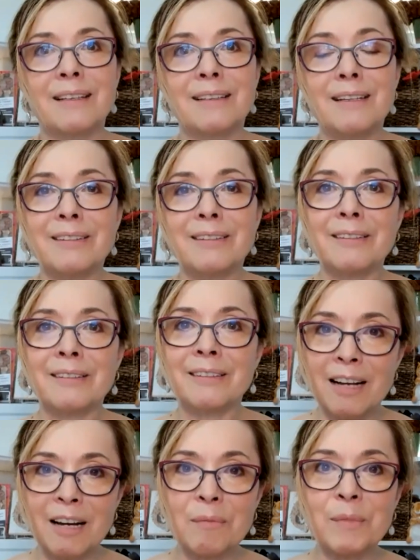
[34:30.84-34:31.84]
This is
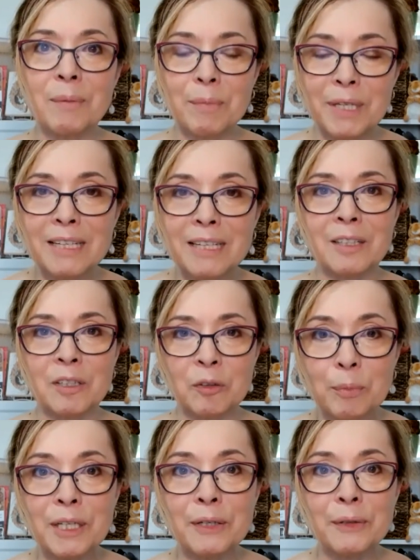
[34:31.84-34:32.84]
not my peak
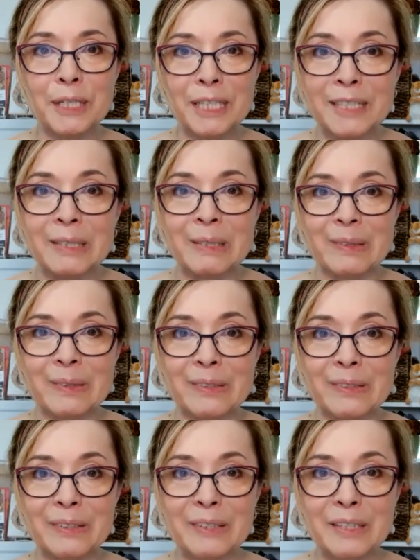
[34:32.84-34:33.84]

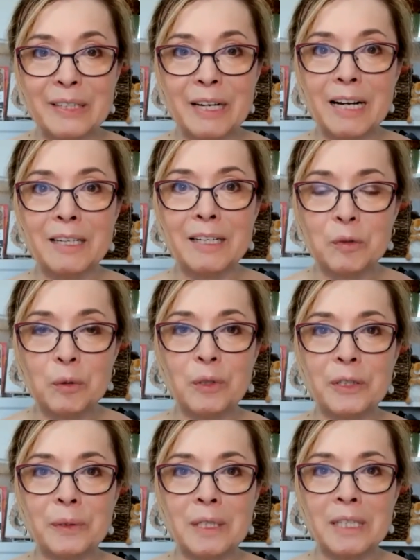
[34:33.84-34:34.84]
experience. I adore
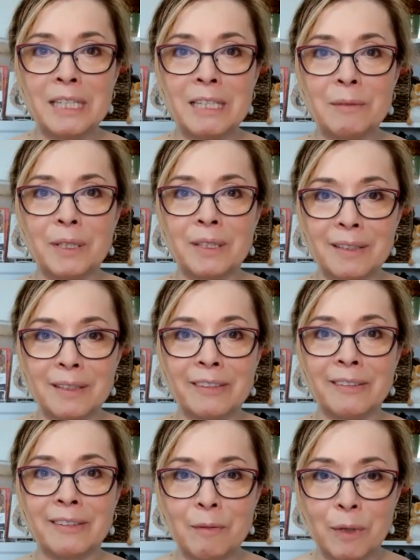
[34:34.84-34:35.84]
you, Lee, but this
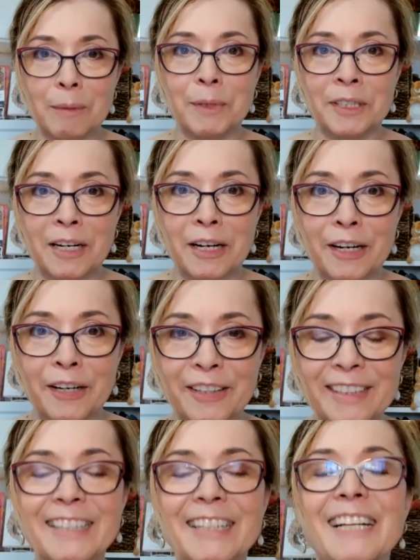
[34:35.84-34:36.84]
is a webinar.
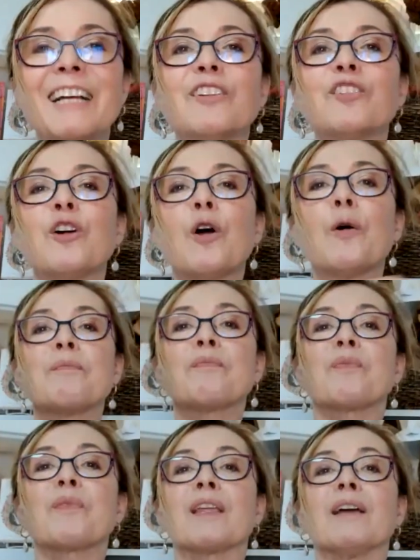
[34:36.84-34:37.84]
So
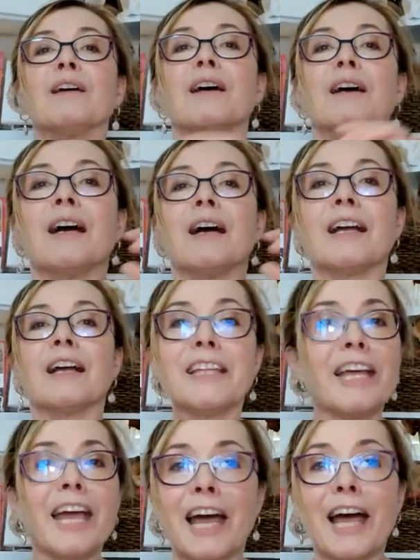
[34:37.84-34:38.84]

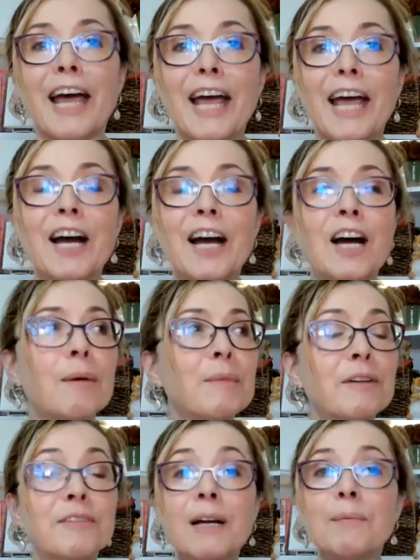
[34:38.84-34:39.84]
yeah, um,
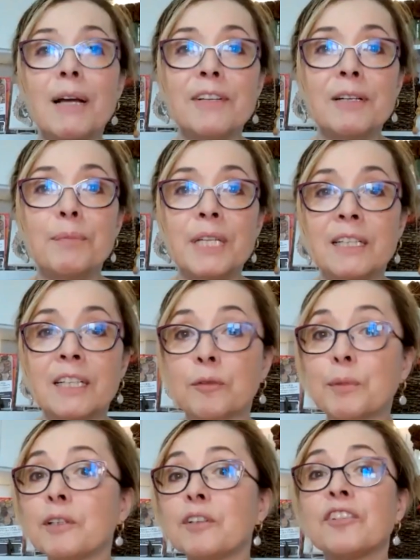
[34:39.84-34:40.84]
if I'm having a peak
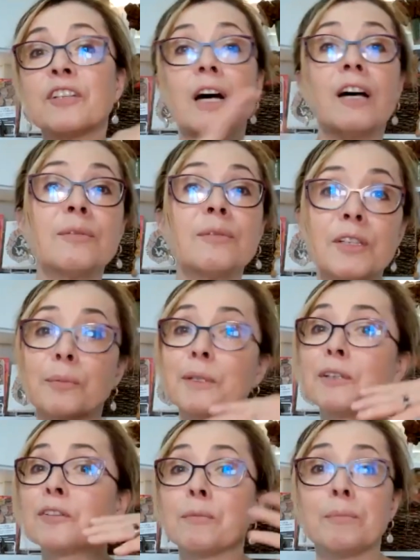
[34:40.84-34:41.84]
experience, an awesome
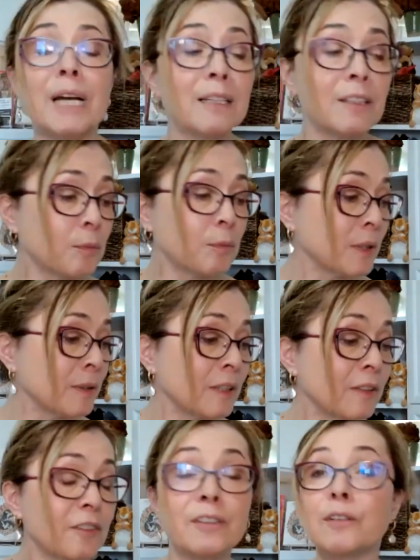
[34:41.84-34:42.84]
experience, a bad
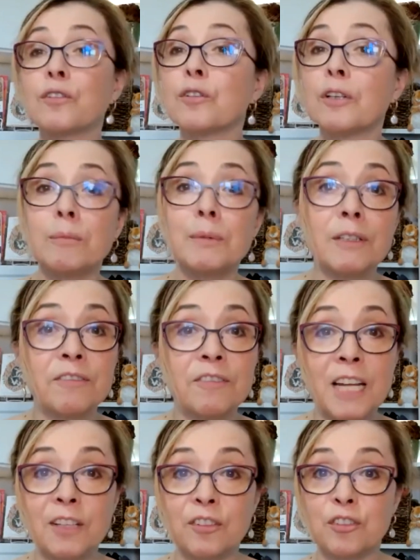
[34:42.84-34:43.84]
experience, there's going to be a
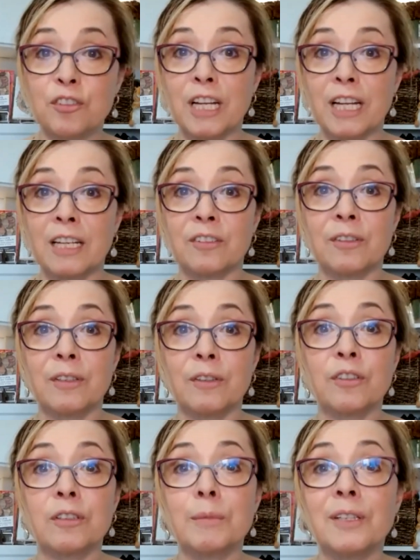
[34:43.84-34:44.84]
phase change.
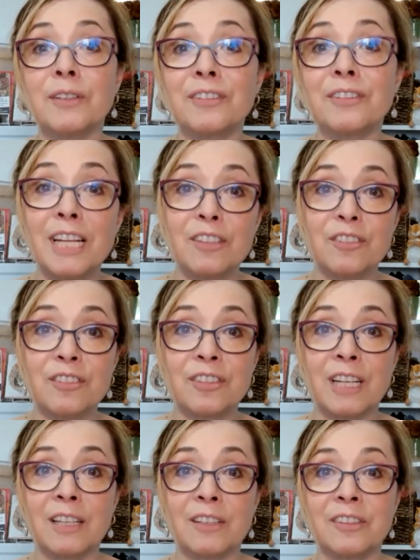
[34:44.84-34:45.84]
There's going to be a state
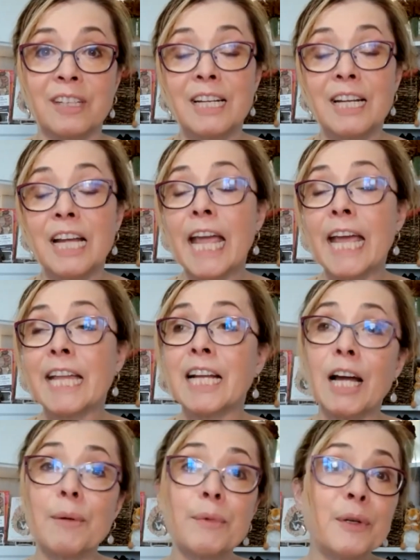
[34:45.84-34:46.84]
change. And
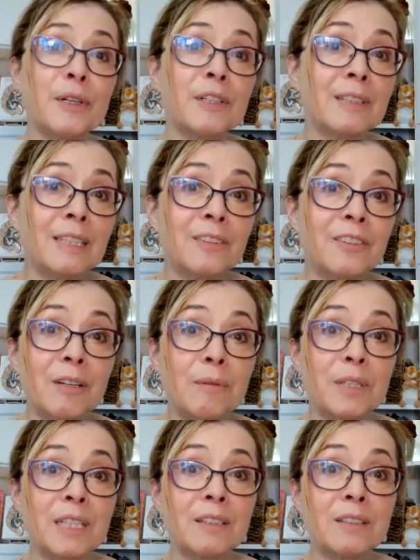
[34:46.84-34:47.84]
I'm going to need
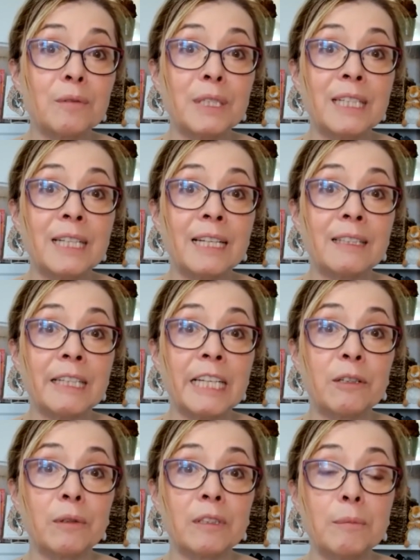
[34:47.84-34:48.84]
something to regain
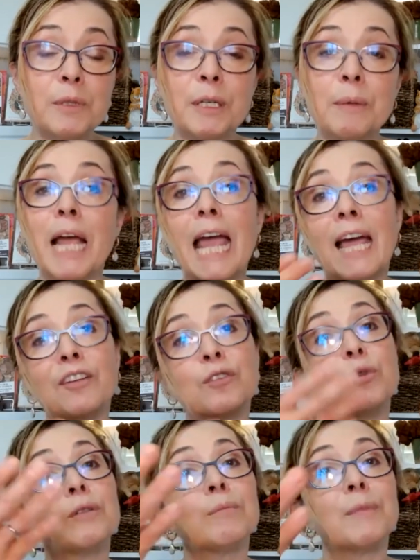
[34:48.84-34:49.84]
equilibrium, as
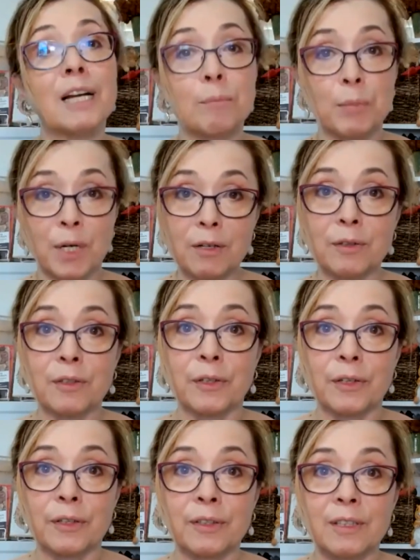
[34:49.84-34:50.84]
would my
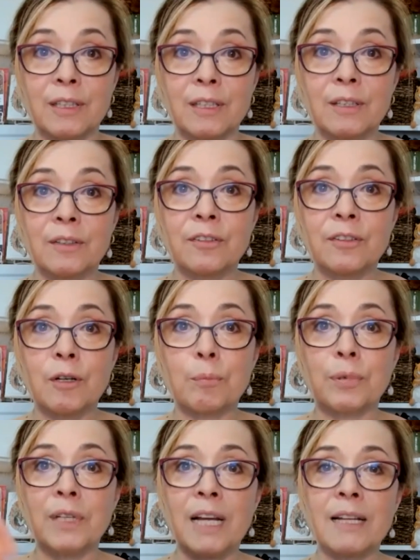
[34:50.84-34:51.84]
partner. So
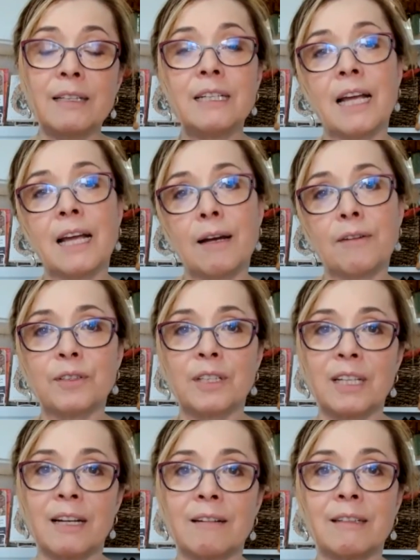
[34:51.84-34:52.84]
planning
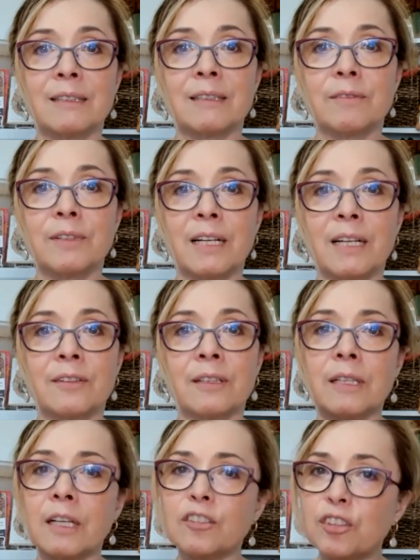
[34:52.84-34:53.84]
aftercare in advance and
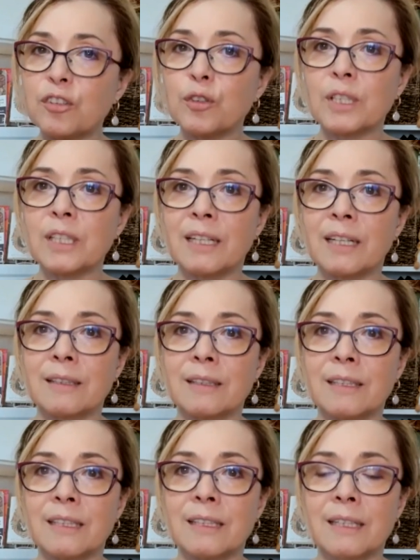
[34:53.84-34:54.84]
not just looking at
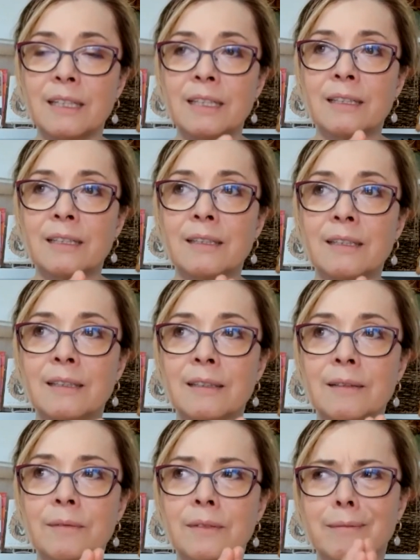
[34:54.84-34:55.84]
the
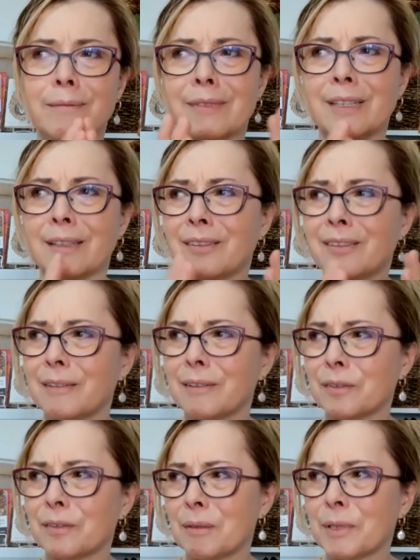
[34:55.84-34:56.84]
the kind of
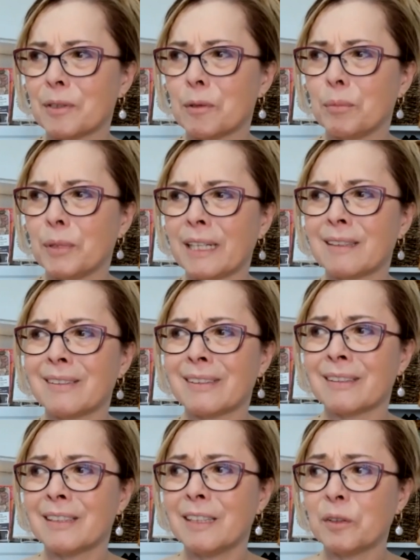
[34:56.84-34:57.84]
stereotypical blankets
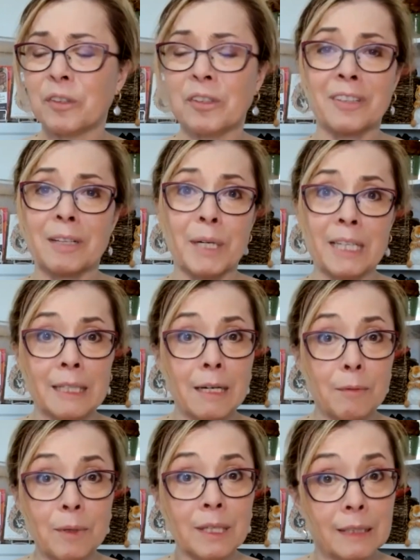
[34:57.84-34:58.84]
and cuddles because I might
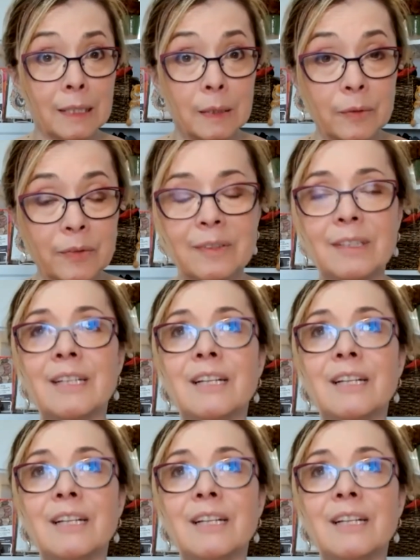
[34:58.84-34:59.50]
not want cuddles.